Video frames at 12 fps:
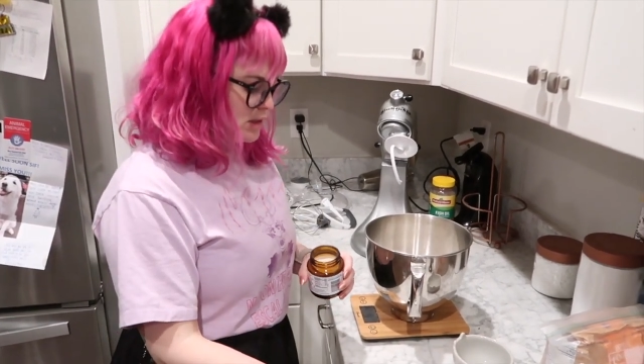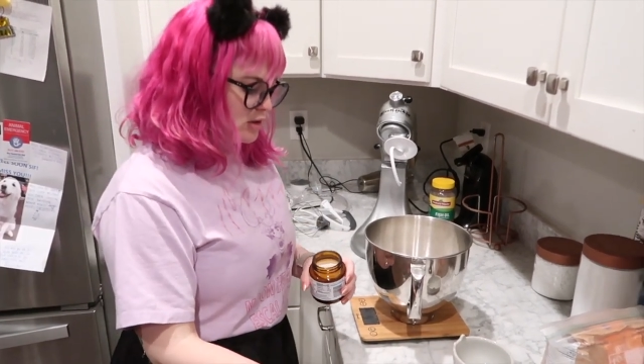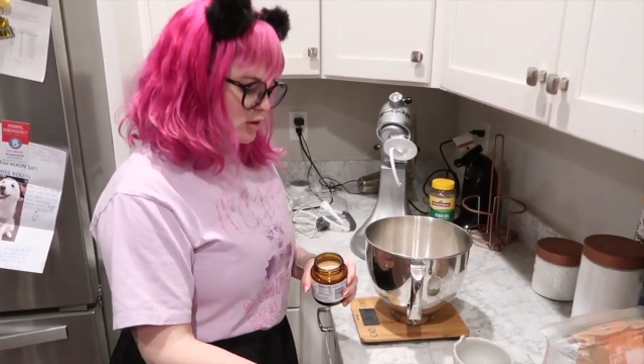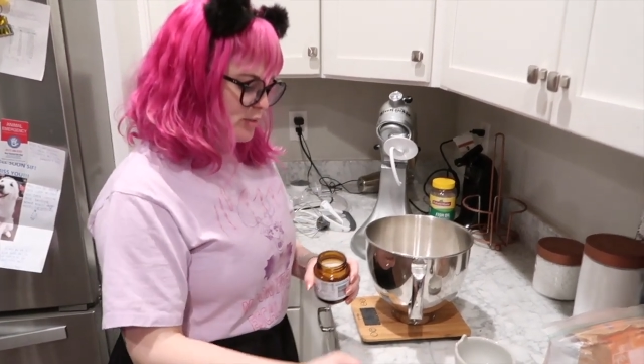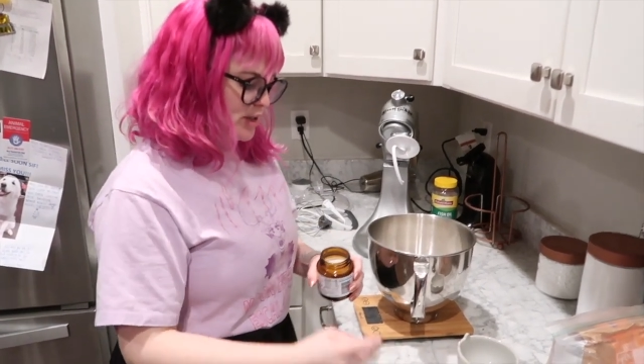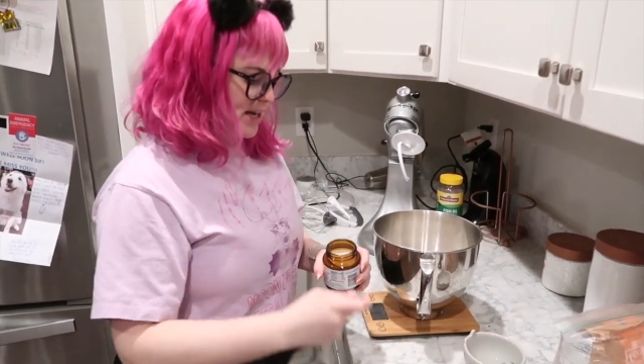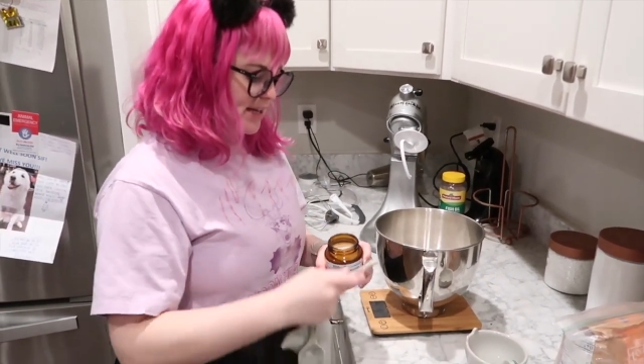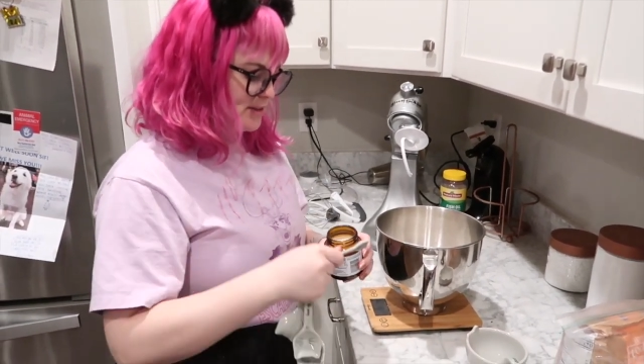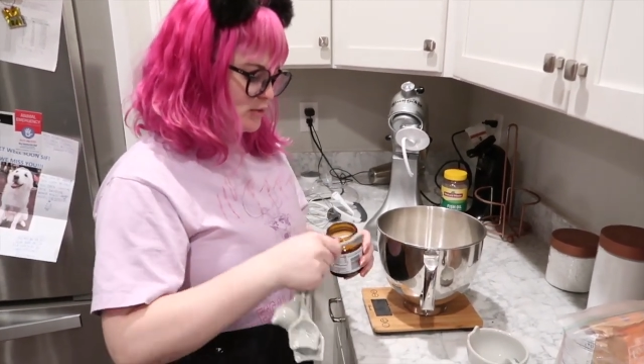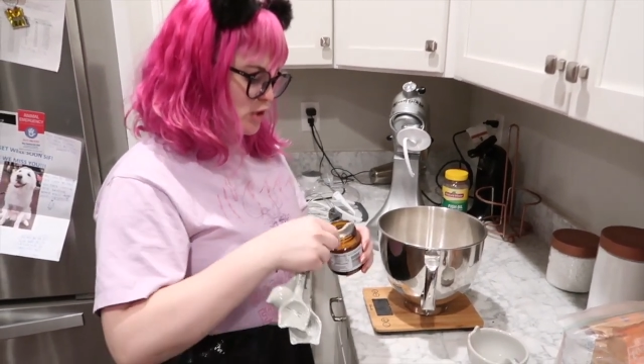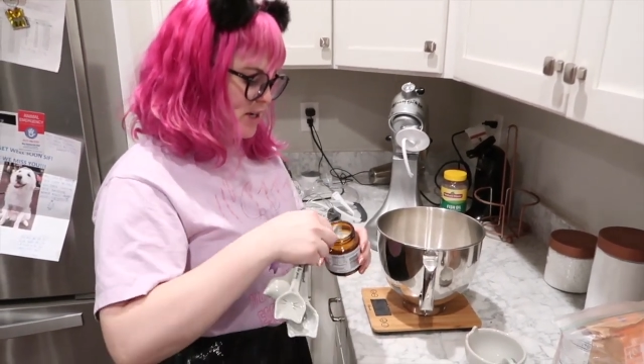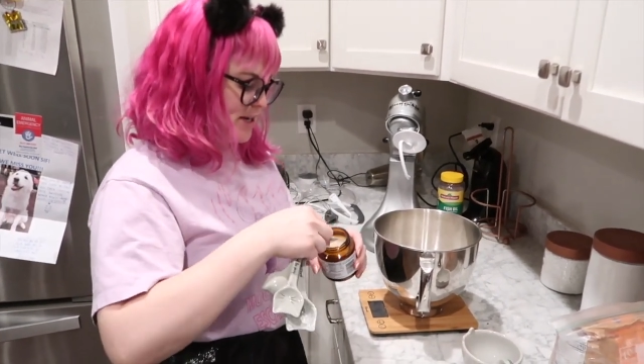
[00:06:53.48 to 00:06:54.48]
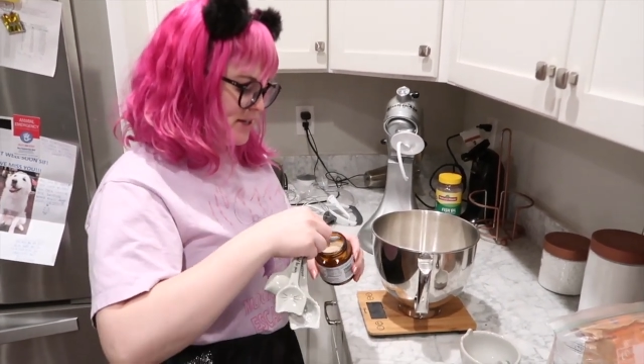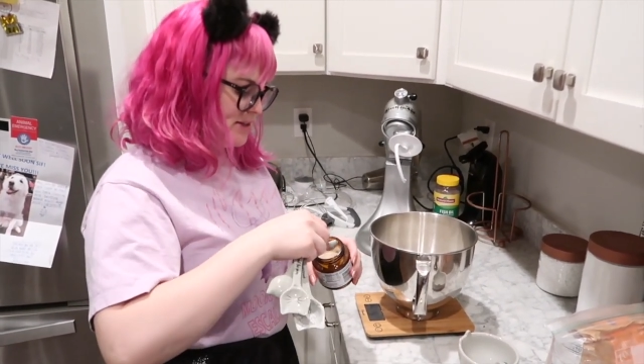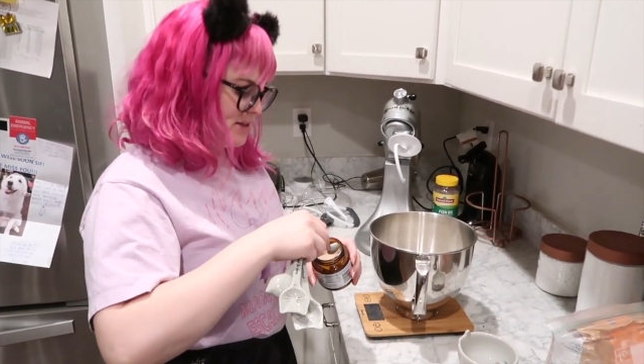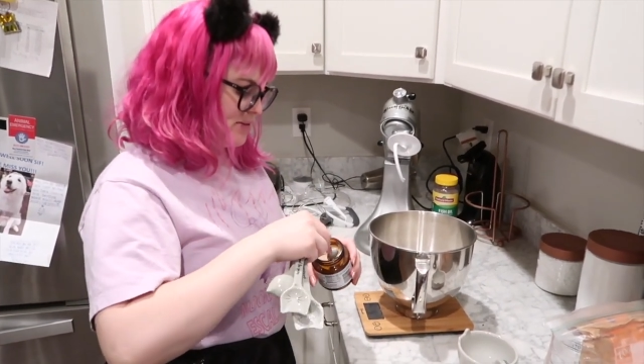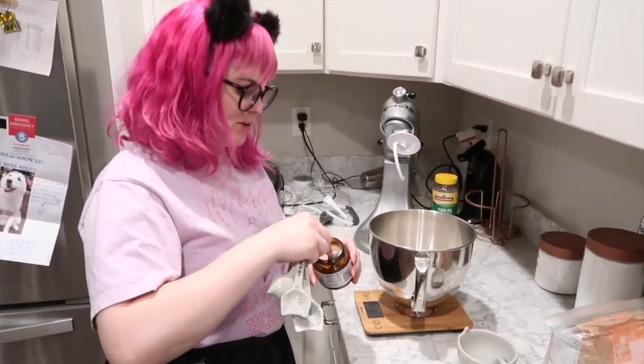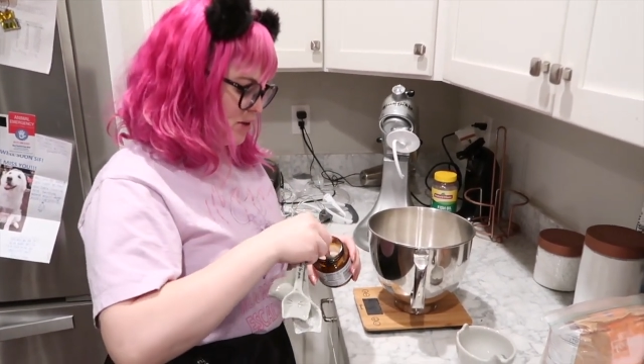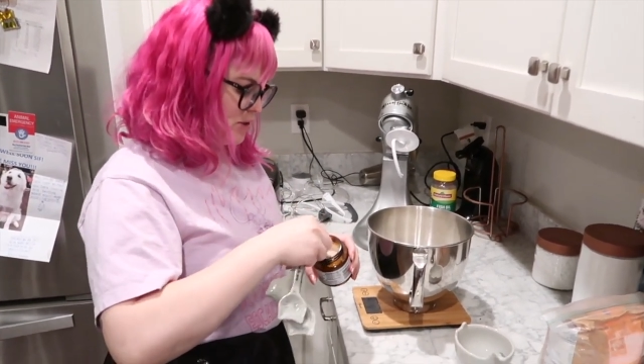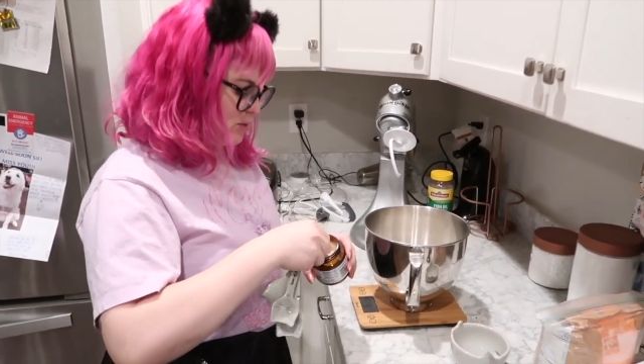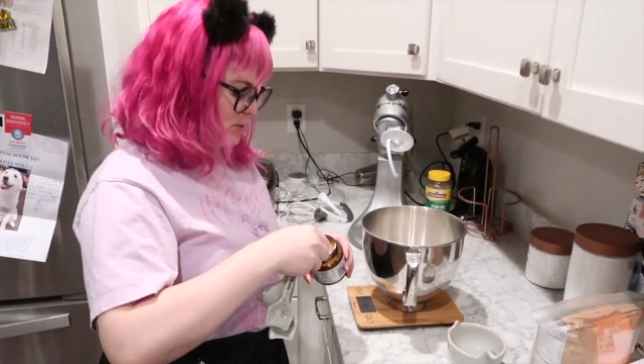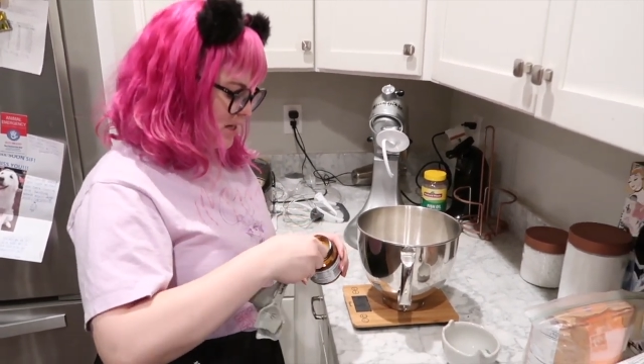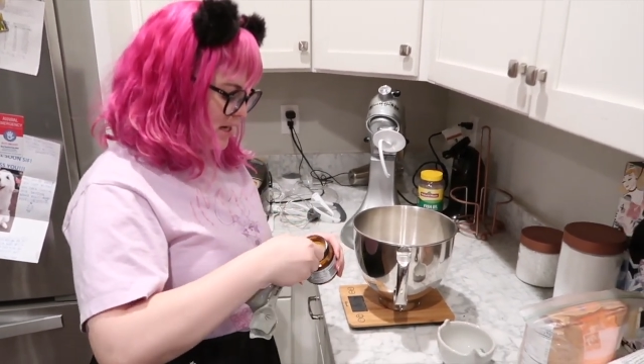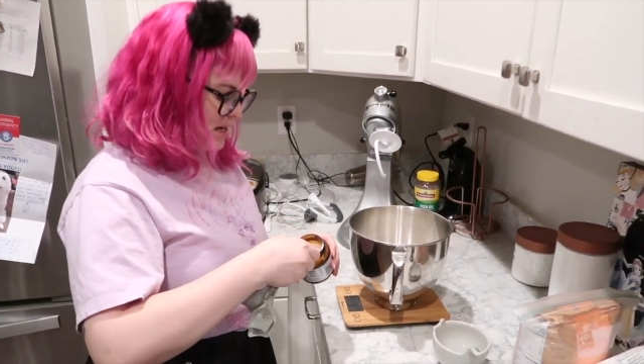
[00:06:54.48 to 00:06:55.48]
A little bit of active dry yeast never hurt
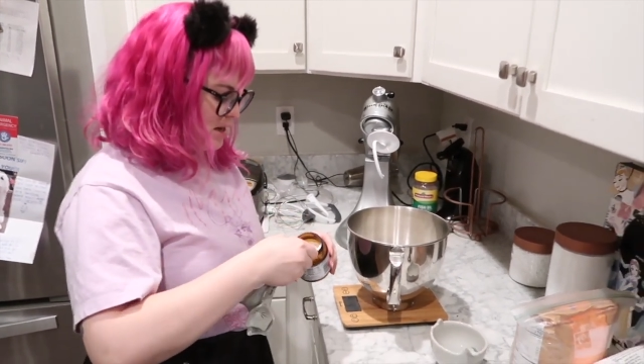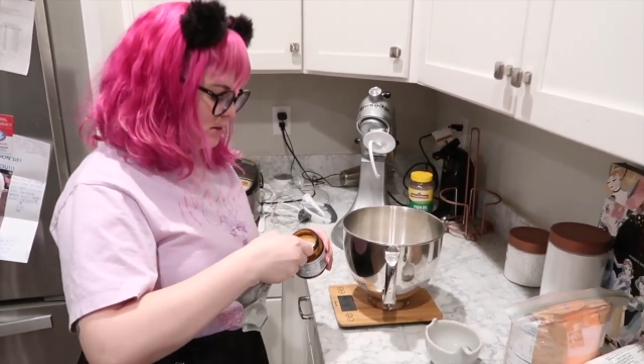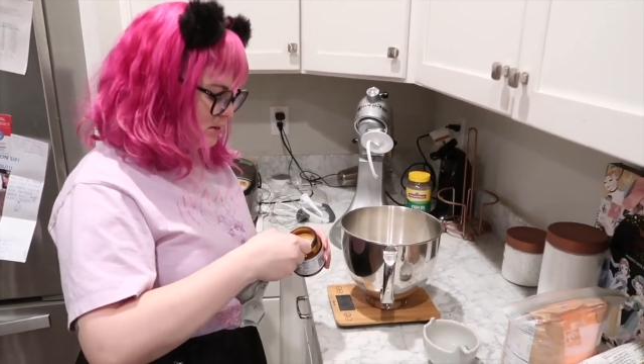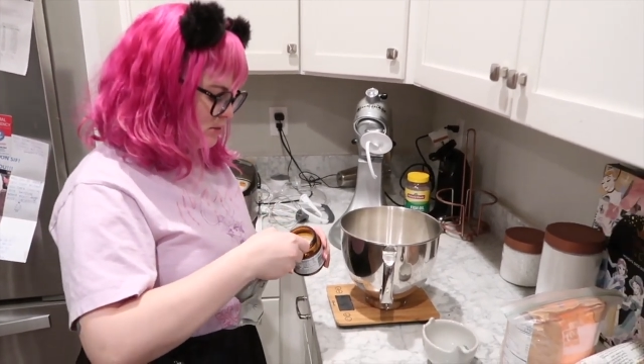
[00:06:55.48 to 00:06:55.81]
nobody.